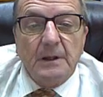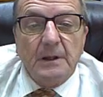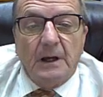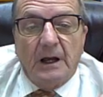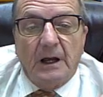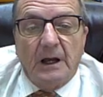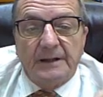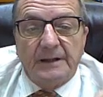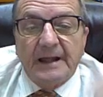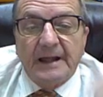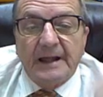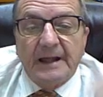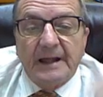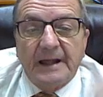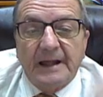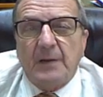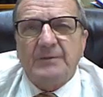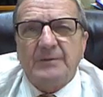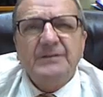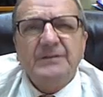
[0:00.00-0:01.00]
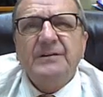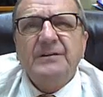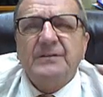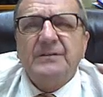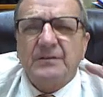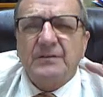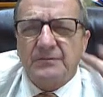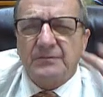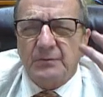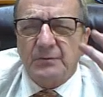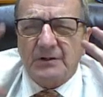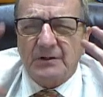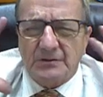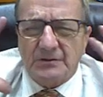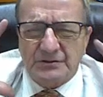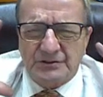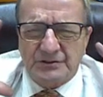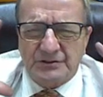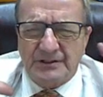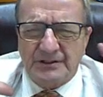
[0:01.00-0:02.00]
Not that, but this is the regular
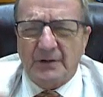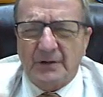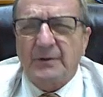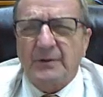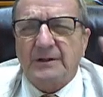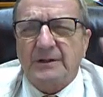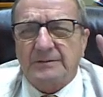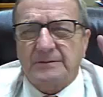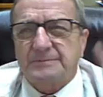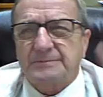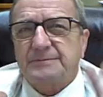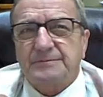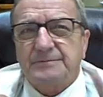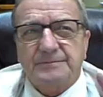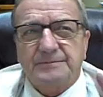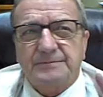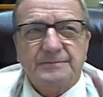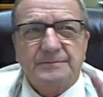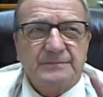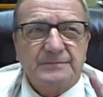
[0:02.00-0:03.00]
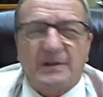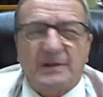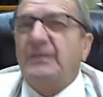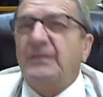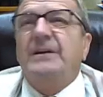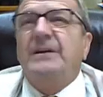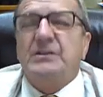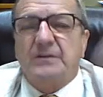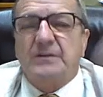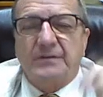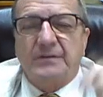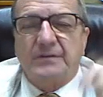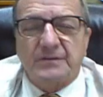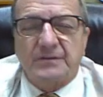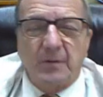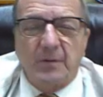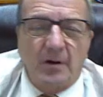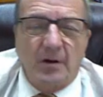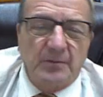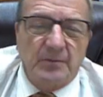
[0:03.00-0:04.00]
generic definition of a
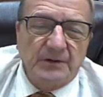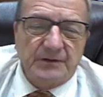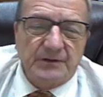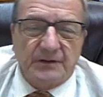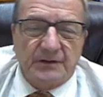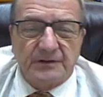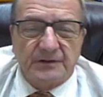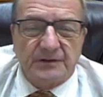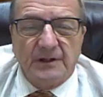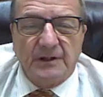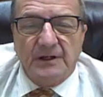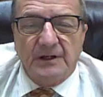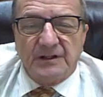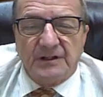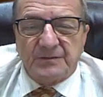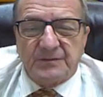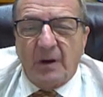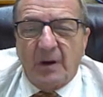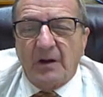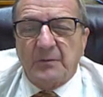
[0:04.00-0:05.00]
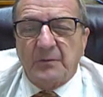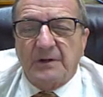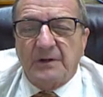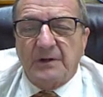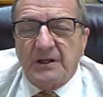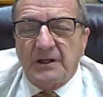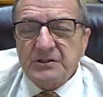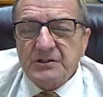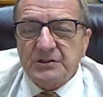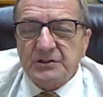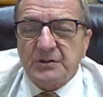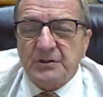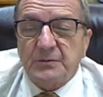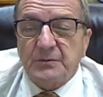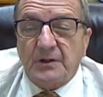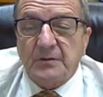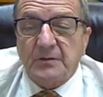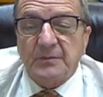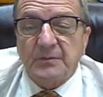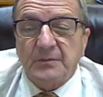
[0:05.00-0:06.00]
small business. Smaller relationships,
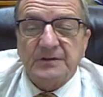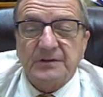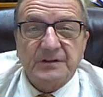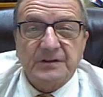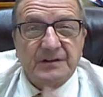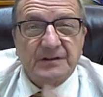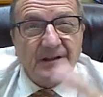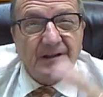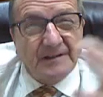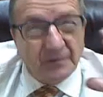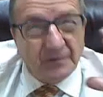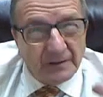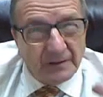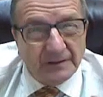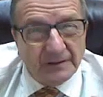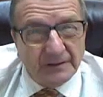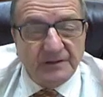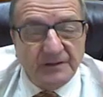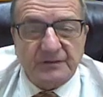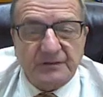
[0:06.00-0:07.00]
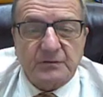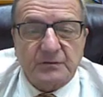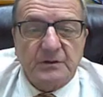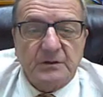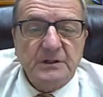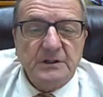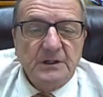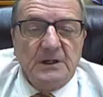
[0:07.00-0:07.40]
other business in their industry.